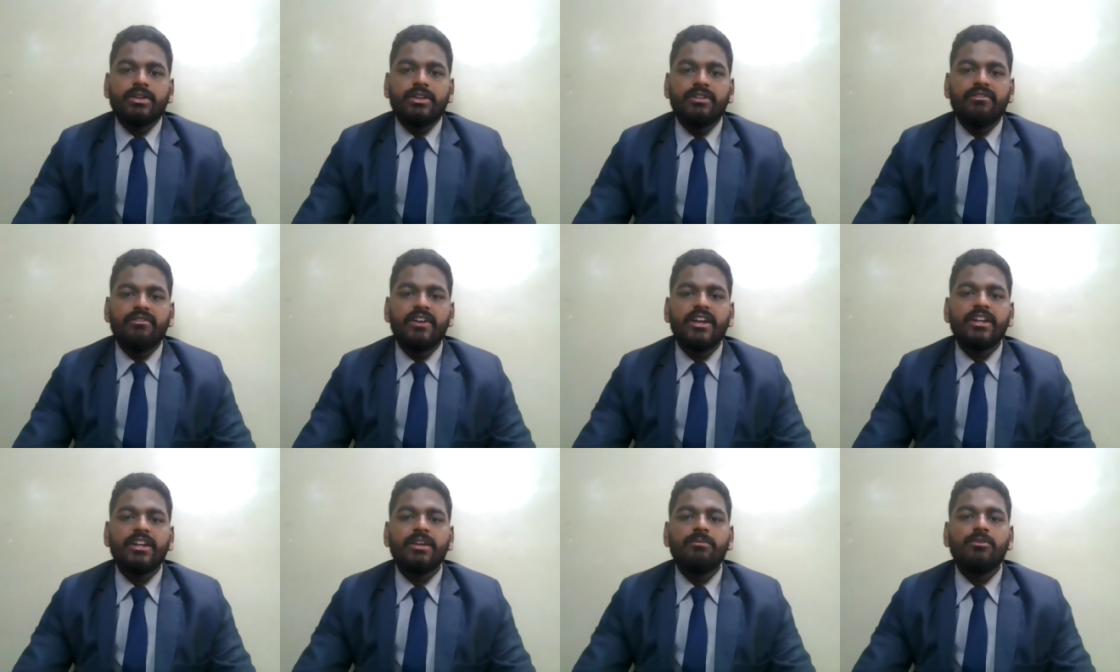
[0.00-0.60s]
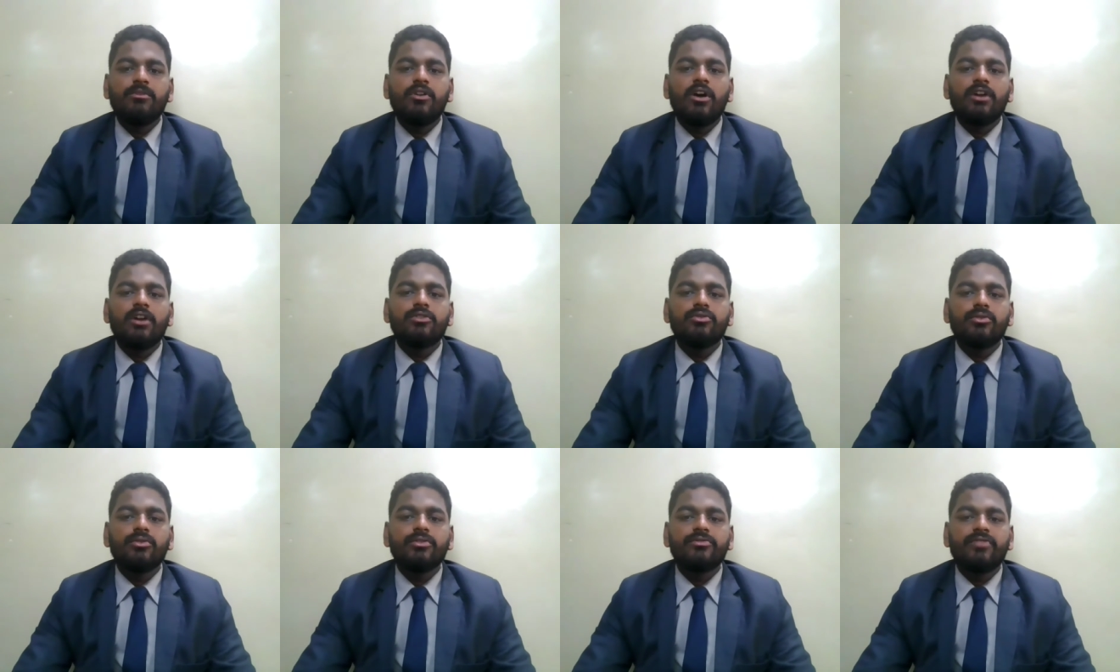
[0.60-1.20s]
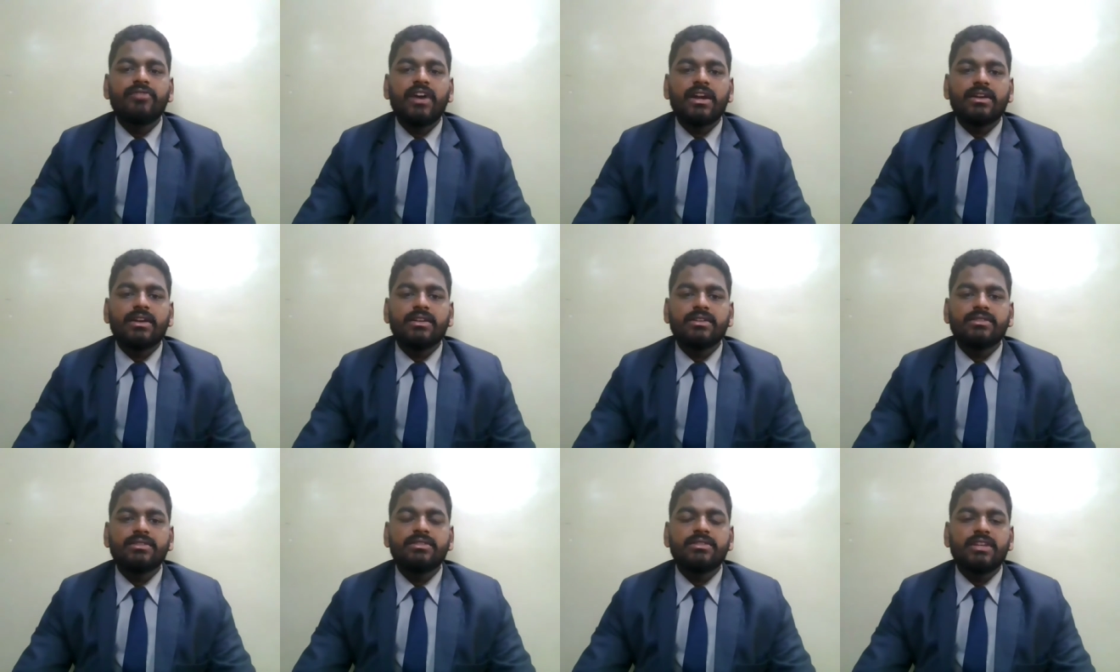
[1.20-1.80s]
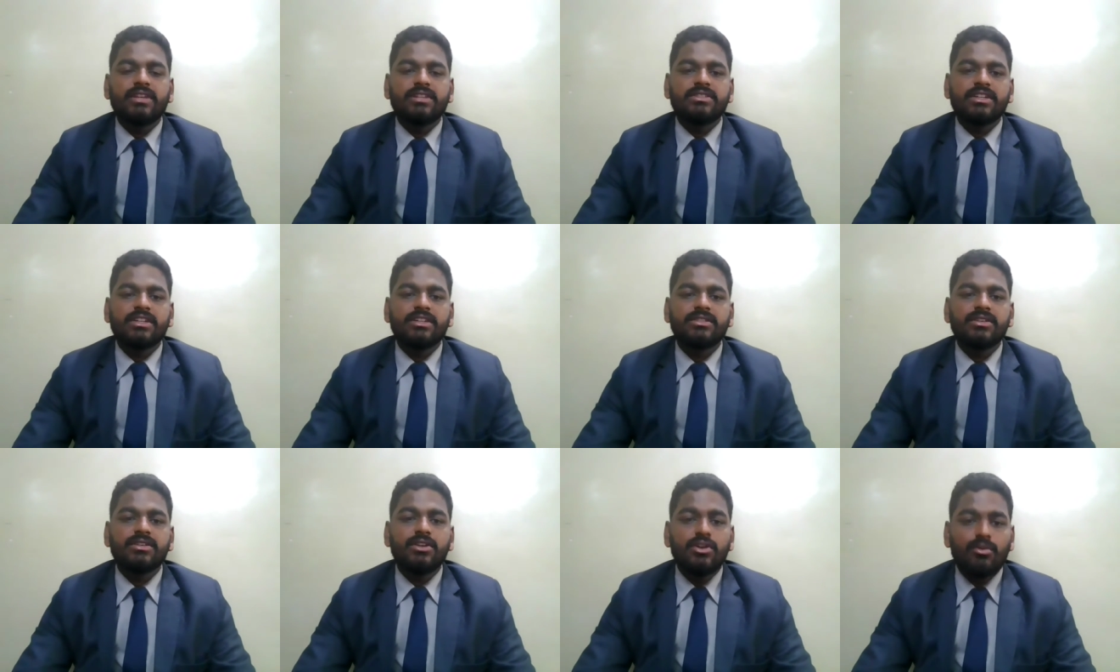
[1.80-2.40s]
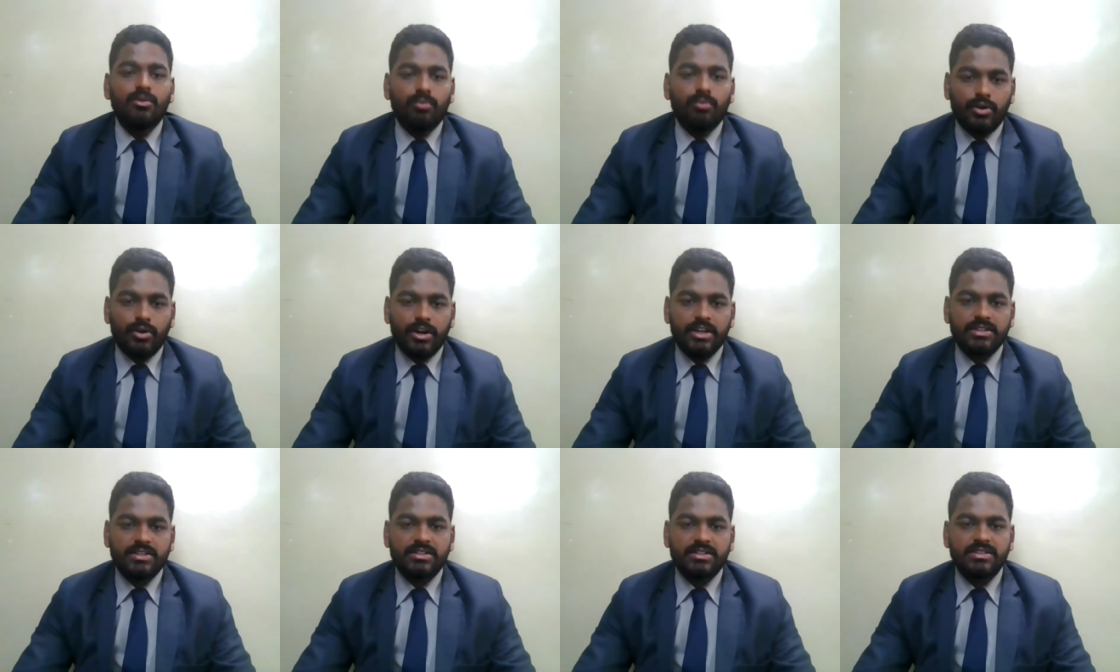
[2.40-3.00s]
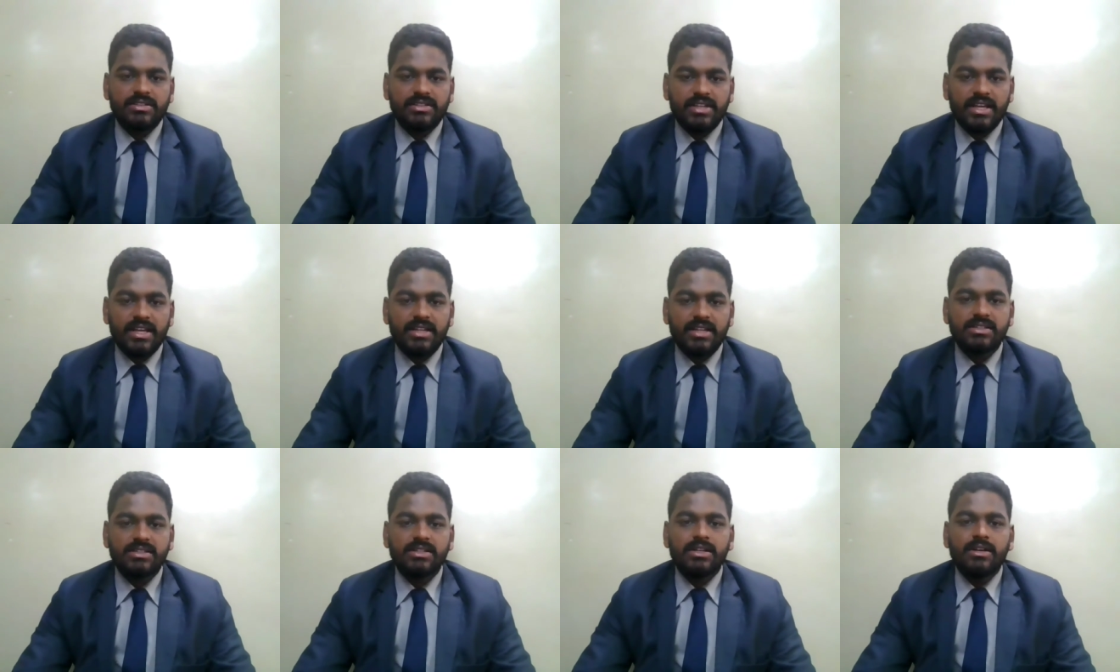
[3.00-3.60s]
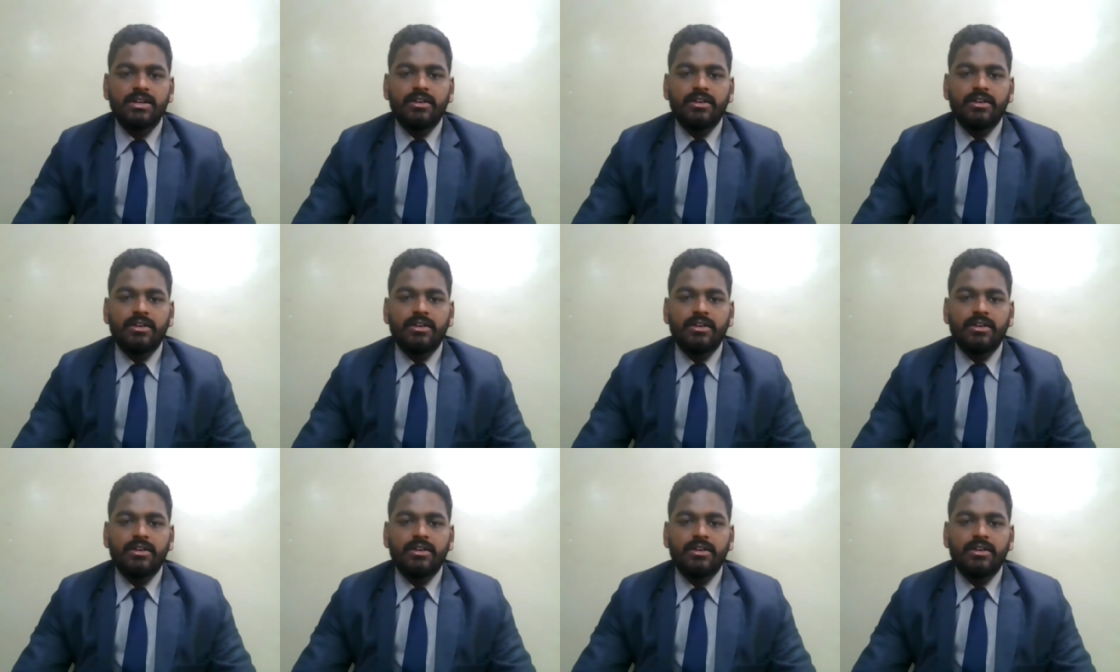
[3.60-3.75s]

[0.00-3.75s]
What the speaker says: The variable are those factors such as production, sales,